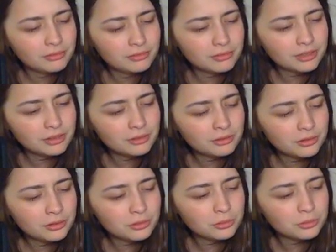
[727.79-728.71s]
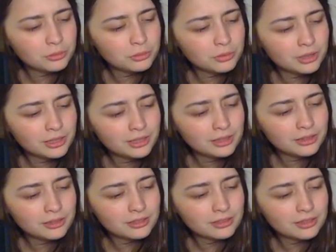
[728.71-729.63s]
I don't know why I
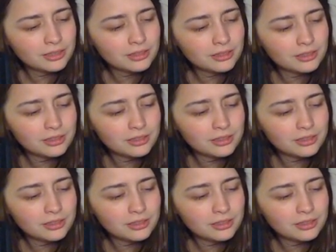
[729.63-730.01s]
decided,